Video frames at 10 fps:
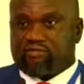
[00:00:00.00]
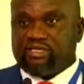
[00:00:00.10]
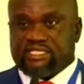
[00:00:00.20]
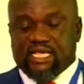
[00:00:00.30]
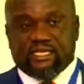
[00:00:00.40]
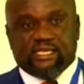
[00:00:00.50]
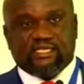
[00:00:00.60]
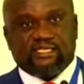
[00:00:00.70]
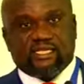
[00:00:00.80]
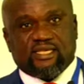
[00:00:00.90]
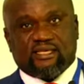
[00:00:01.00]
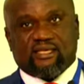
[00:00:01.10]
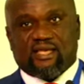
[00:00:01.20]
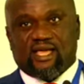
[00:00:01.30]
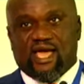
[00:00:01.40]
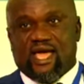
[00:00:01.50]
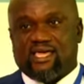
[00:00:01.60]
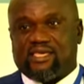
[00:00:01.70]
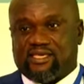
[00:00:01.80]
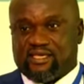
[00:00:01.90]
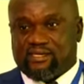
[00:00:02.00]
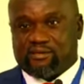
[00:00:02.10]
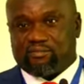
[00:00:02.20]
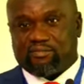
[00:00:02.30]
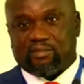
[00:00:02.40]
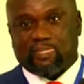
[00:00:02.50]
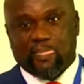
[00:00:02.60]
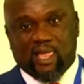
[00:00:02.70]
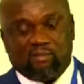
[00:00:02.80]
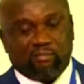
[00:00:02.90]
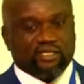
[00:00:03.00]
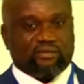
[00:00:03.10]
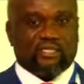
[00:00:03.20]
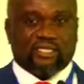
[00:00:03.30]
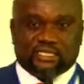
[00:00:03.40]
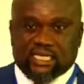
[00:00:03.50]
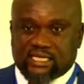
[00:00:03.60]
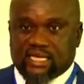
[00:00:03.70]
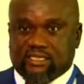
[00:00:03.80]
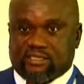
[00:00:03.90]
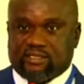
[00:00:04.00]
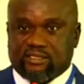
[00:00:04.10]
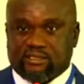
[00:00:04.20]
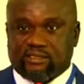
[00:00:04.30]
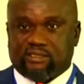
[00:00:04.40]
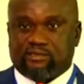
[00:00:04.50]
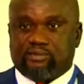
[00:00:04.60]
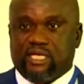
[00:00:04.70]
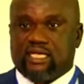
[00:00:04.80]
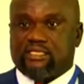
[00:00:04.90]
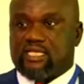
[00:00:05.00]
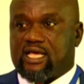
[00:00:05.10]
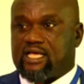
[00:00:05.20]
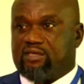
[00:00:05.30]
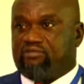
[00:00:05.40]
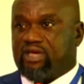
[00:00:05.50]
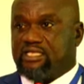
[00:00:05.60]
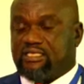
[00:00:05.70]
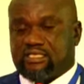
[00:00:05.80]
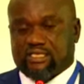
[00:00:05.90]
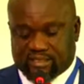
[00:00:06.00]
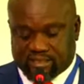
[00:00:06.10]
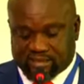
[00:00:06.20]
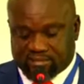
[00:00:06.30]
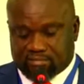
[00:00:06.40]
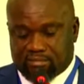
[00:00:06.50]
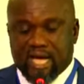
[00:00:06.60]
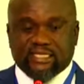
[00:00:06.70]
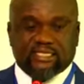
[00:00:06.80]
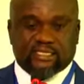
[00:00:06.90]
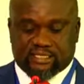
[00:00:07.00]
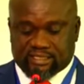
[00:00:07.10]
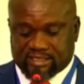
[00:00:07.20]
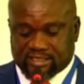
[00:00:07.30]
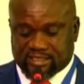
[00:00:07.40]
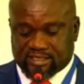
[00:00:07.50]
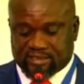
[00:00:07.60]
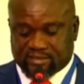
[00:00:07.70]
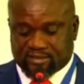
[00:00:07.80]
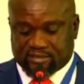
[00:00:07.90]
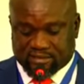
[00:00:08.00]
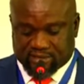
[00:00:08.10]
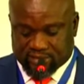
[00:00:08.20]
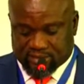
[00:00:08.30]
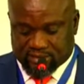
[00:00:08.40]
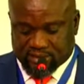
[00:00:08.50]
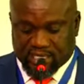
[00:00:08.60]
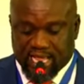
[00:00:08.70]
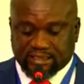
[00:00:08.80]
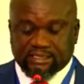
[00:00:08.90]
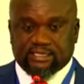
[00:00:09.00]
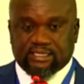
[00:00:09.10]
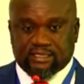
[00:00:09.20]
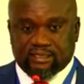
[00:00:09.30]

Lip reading: said this, I am made to understand that today's event marks the last